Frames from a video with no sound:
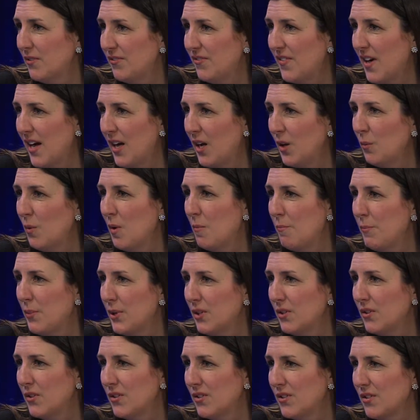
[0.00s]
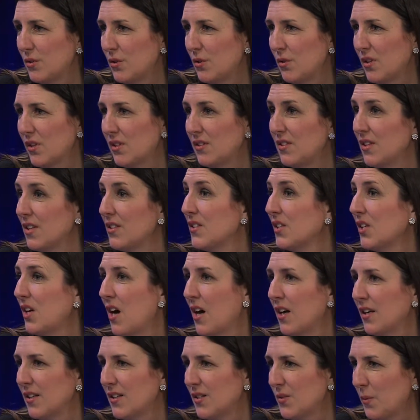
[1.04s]
filed, what bills do, does the
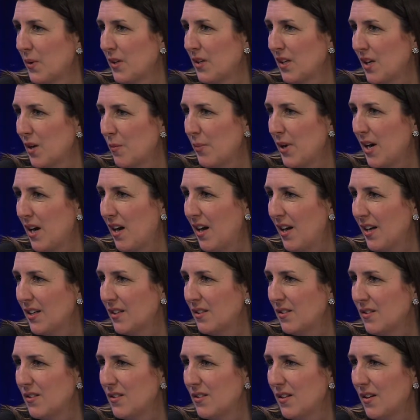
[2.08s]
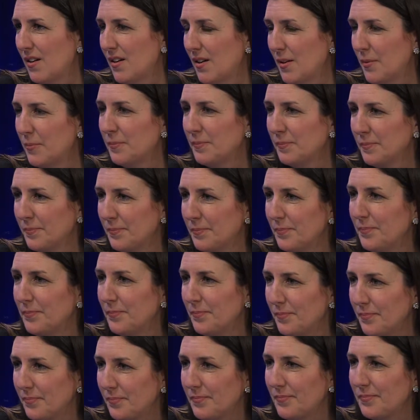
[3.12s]
caucus want to get behind. And you're a
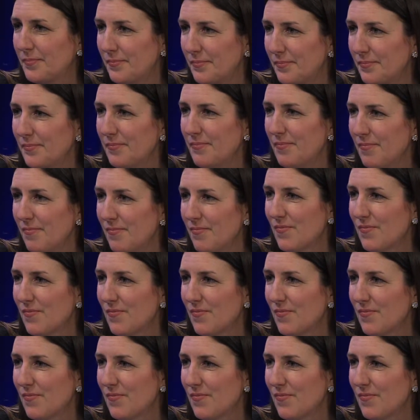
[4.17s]
productive board member of